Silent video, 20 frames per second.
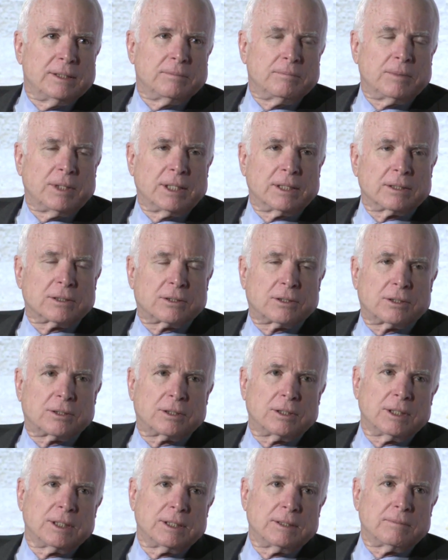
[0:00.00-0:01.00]

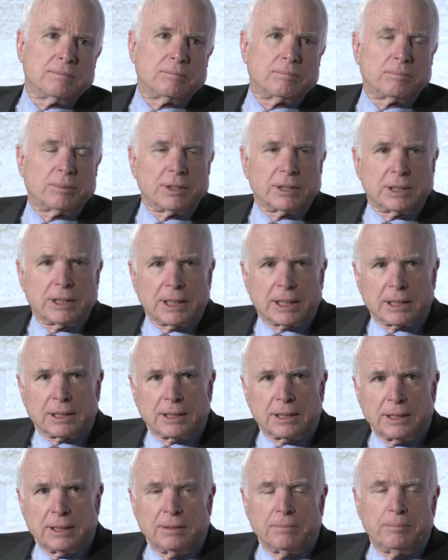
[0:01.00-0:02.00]
amongst
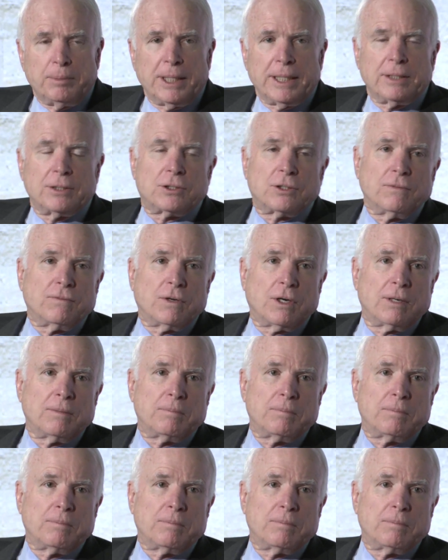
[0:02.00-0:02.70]
particularly the base of our